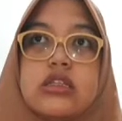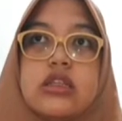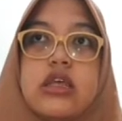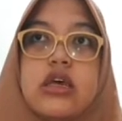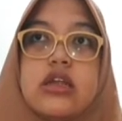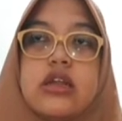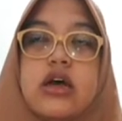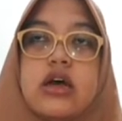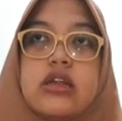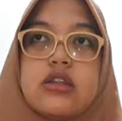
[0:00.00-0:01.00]
There
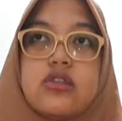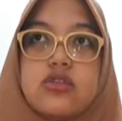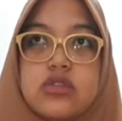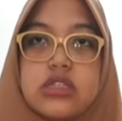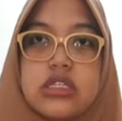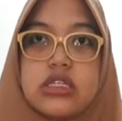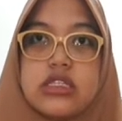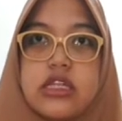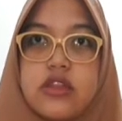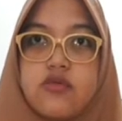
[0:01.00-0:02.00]
are two
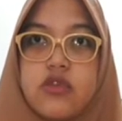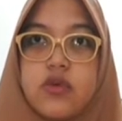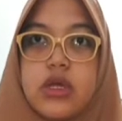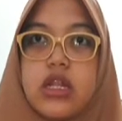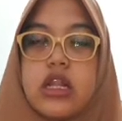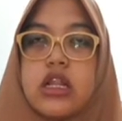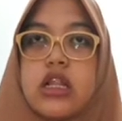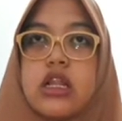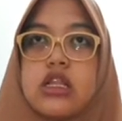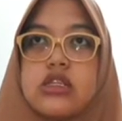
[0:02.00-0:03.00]
things that we will
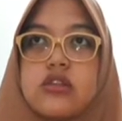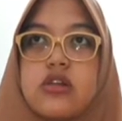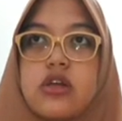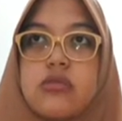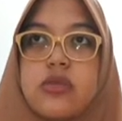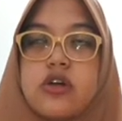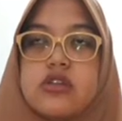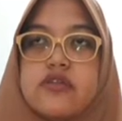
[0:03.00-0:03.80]
talk about.